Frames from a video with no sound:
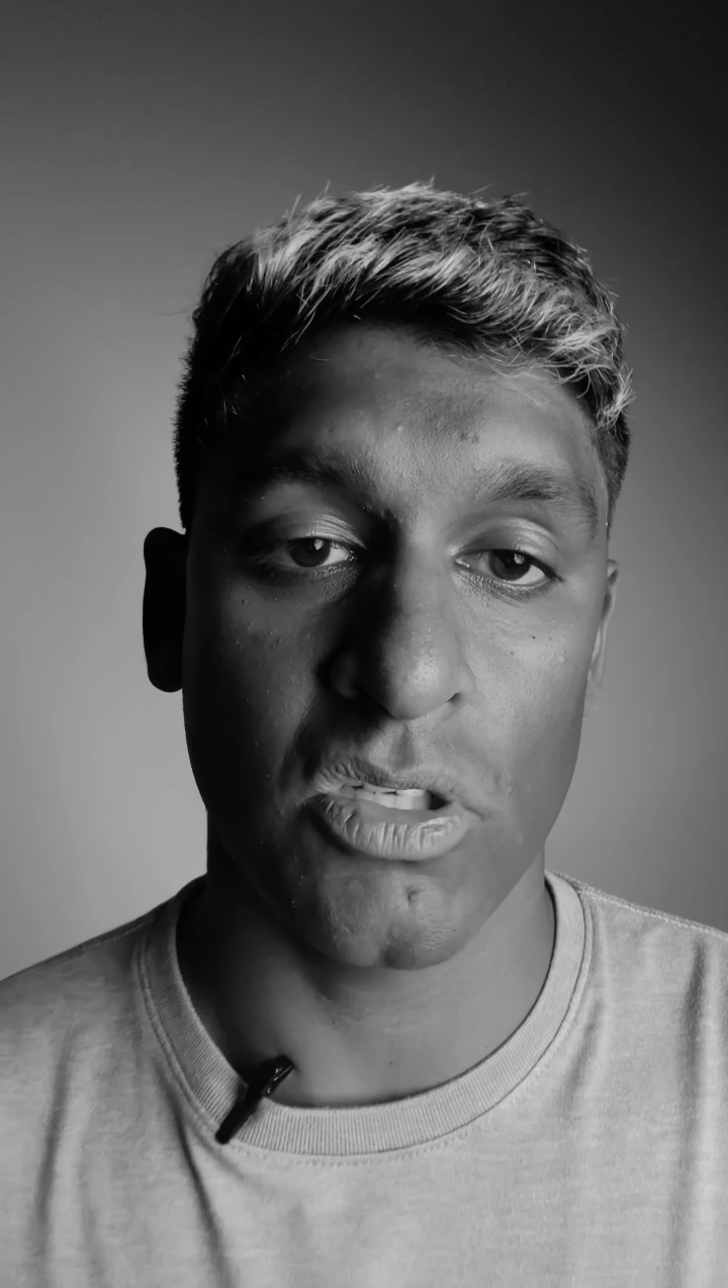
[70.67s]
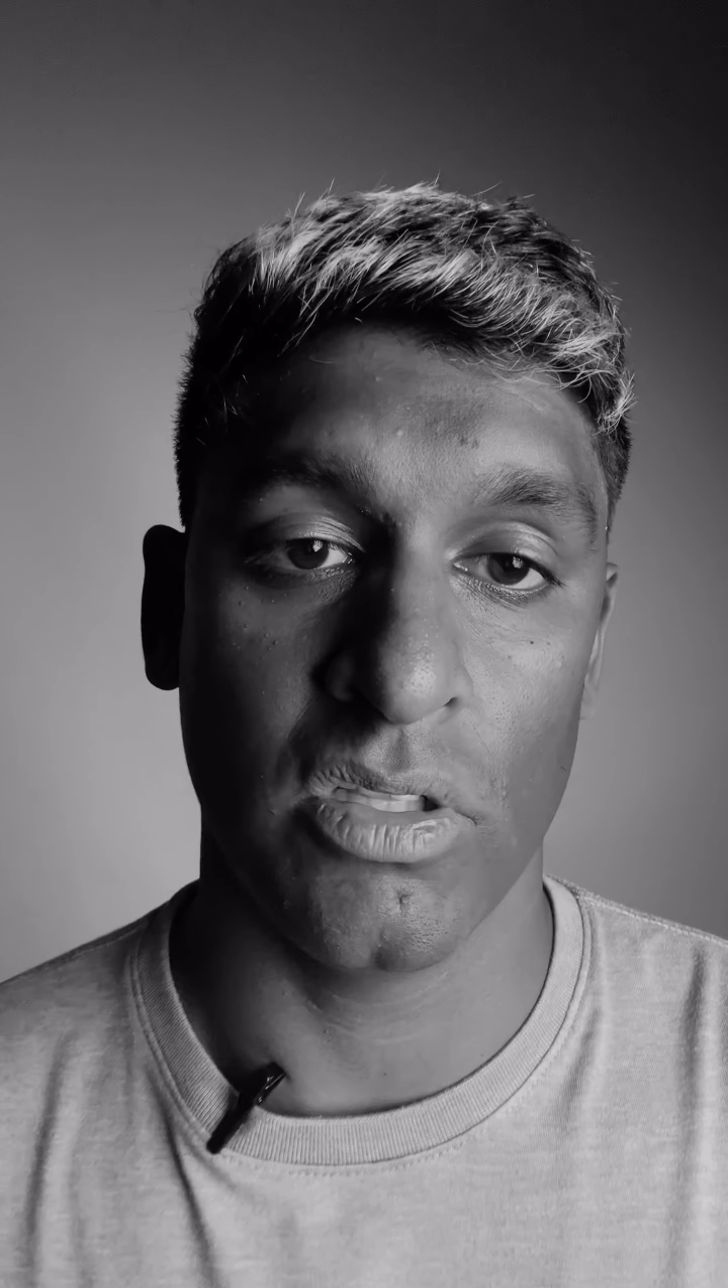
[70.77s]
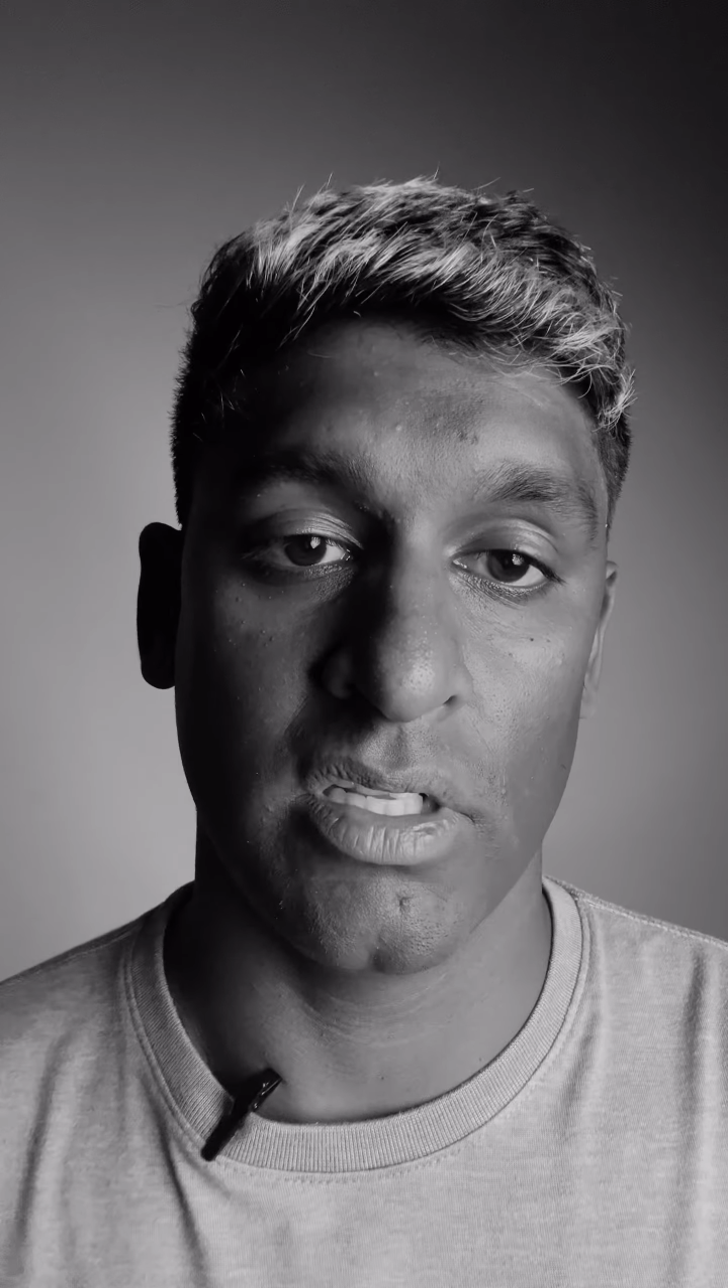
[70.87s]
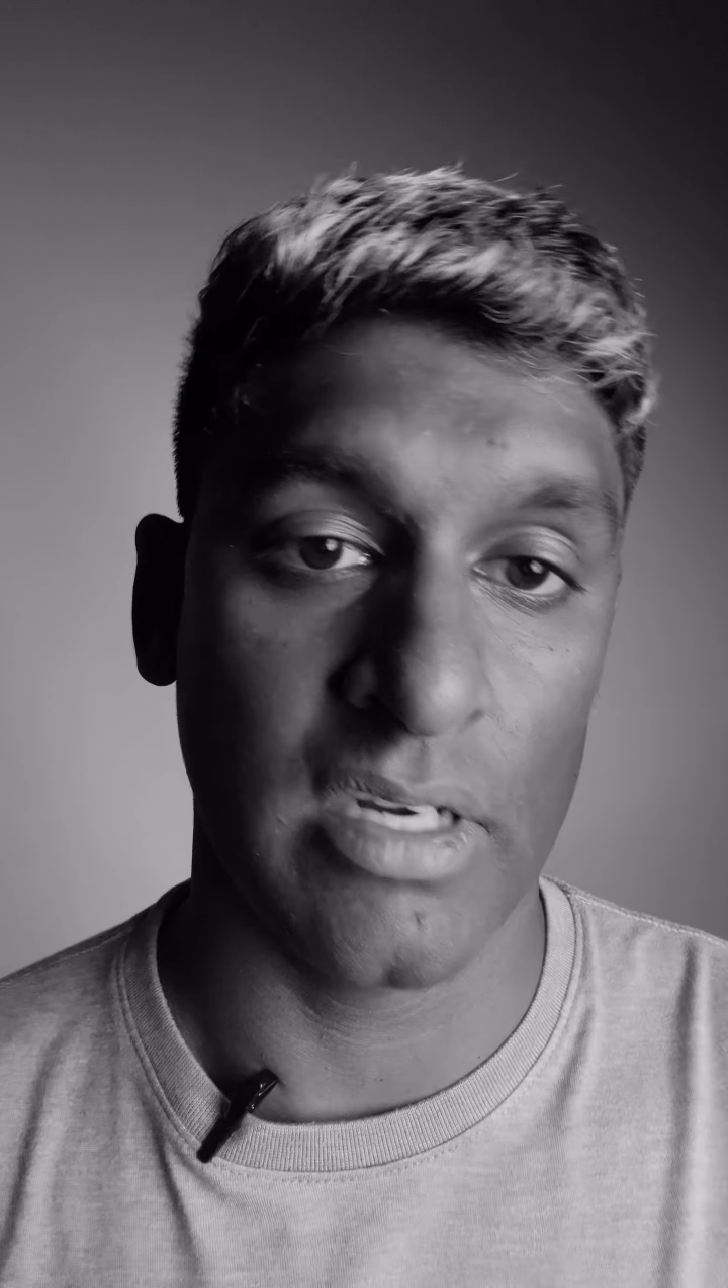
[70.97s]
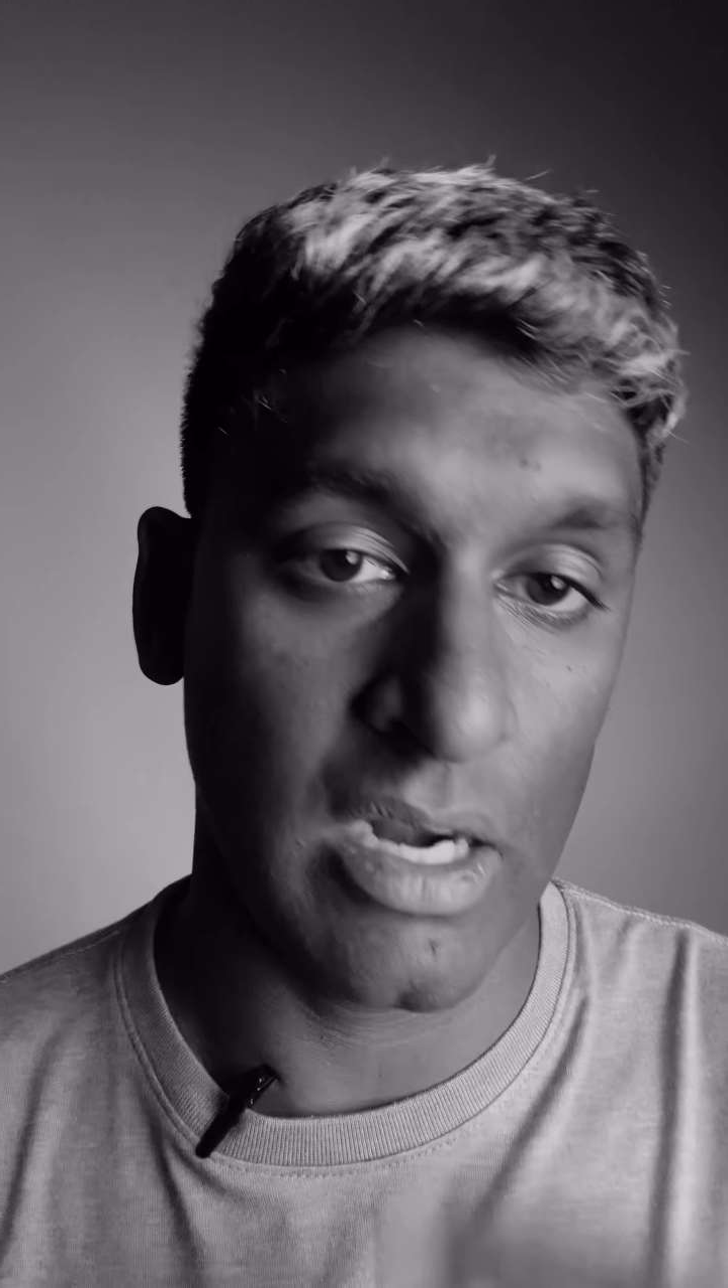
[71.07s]

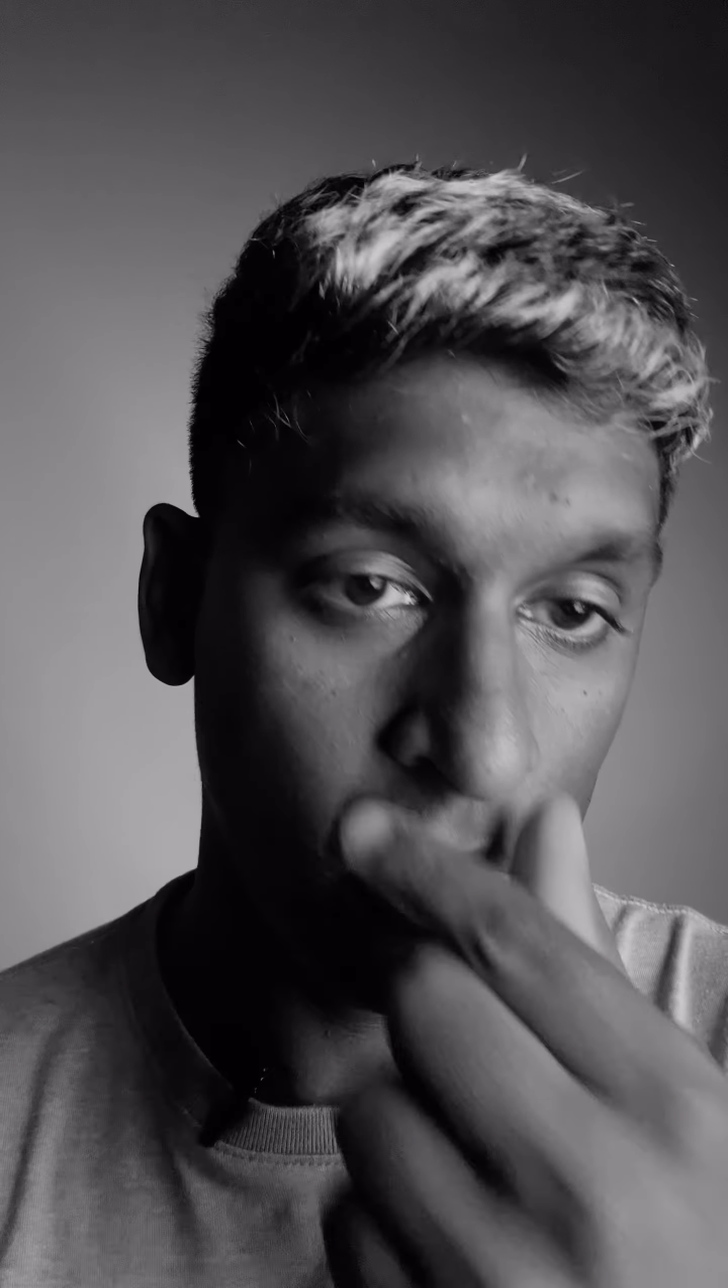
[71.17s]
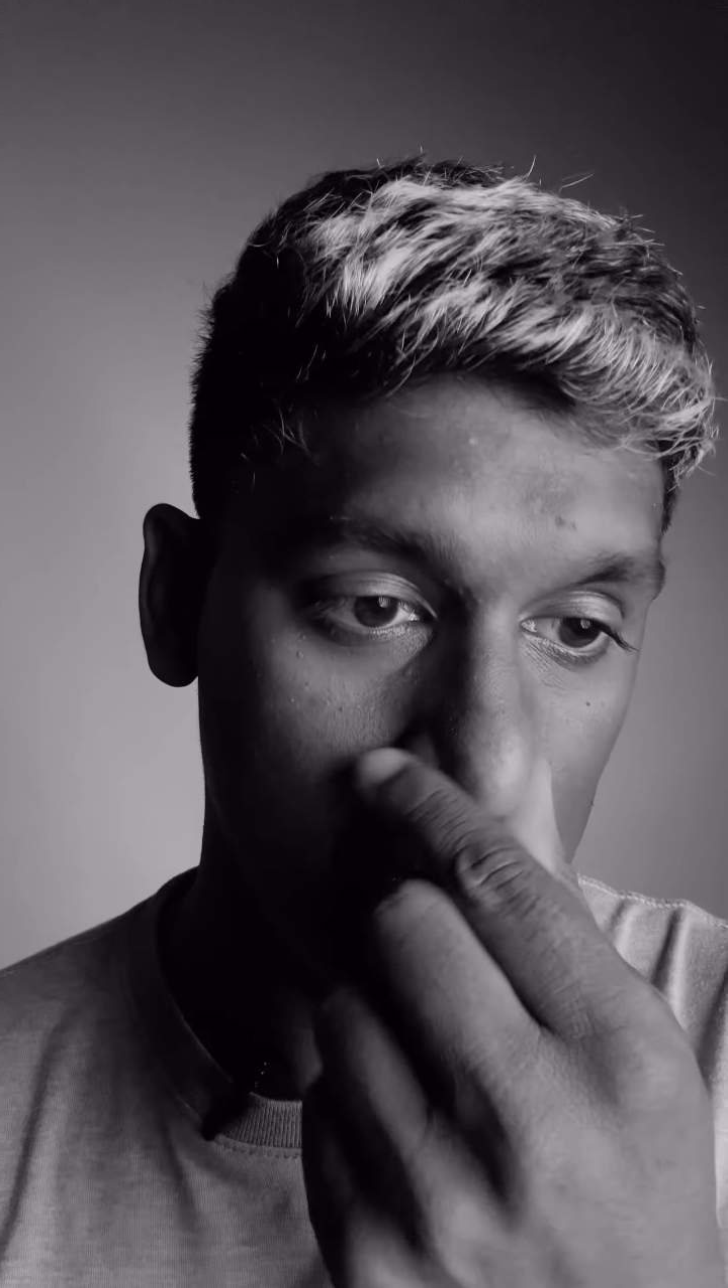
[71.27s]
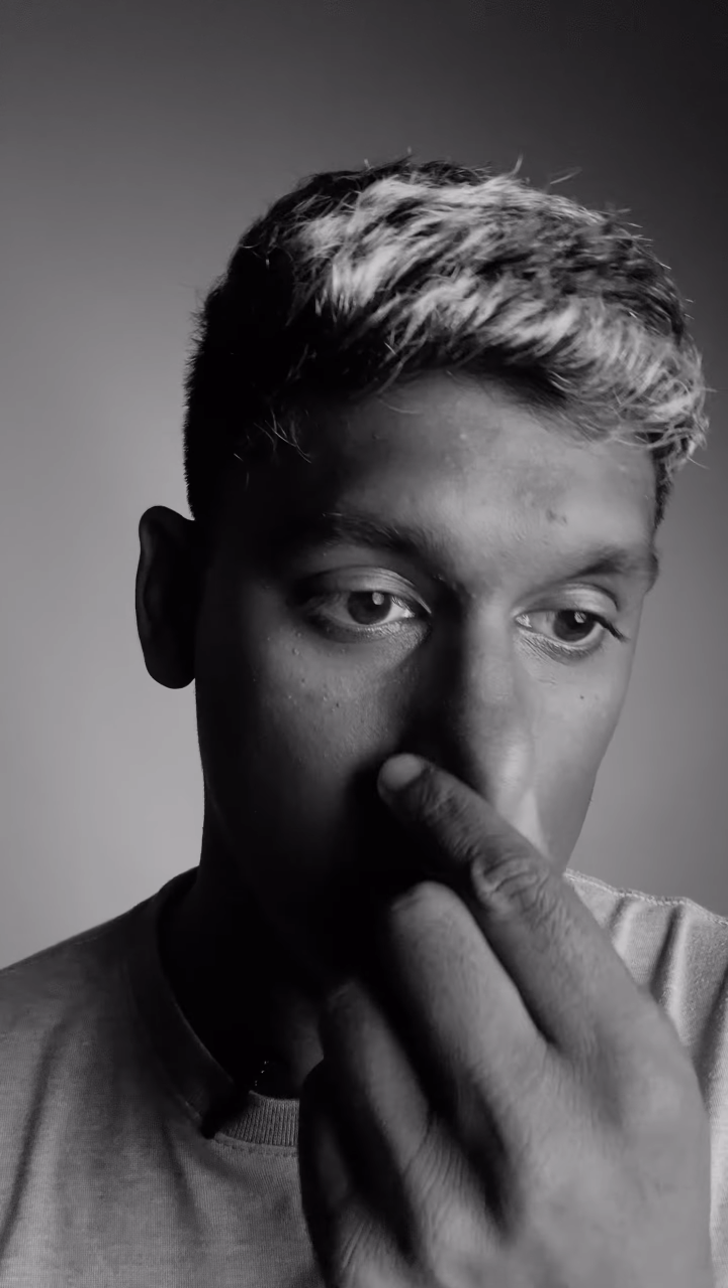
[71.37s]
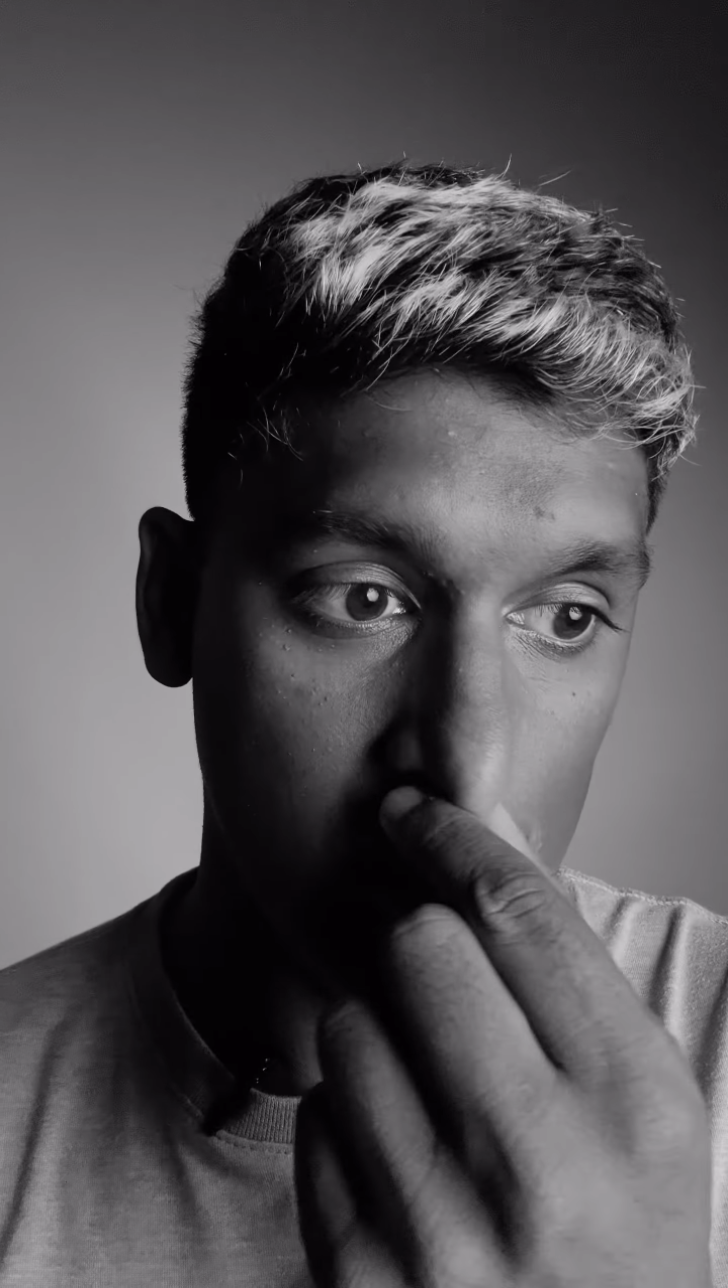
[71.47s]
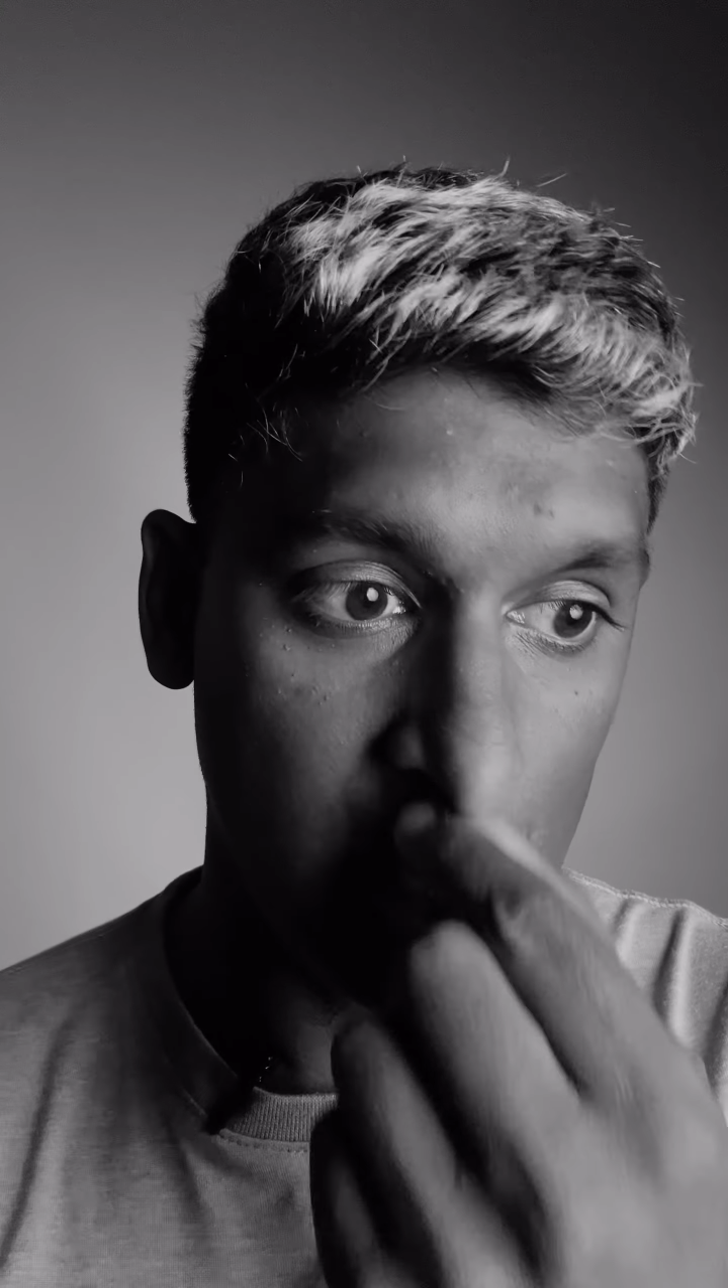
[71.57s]
on the
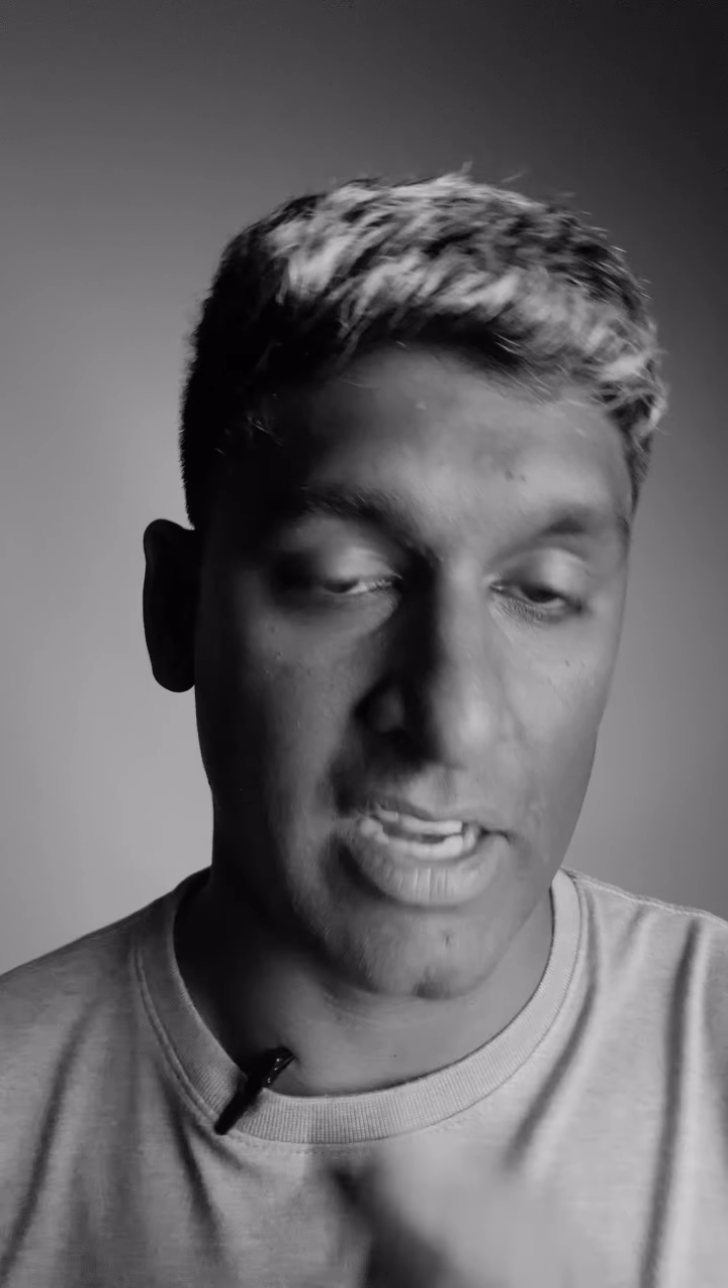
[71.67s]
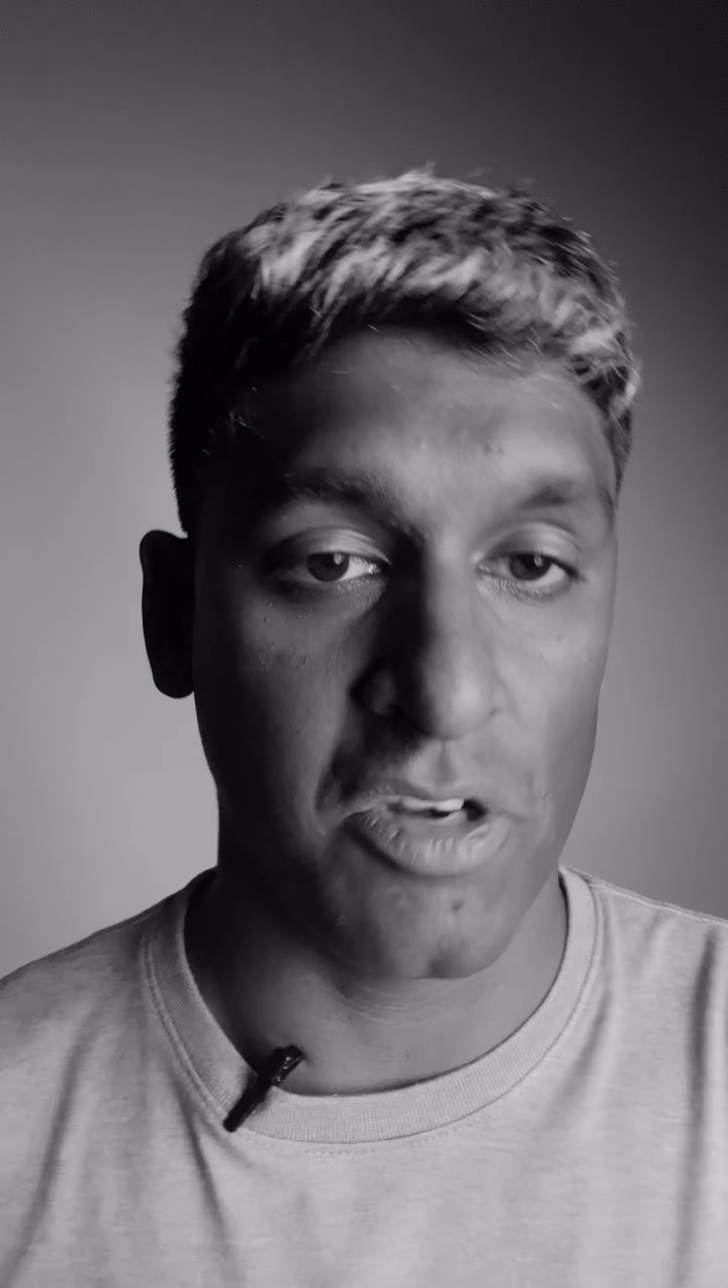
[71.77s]
grounds so that I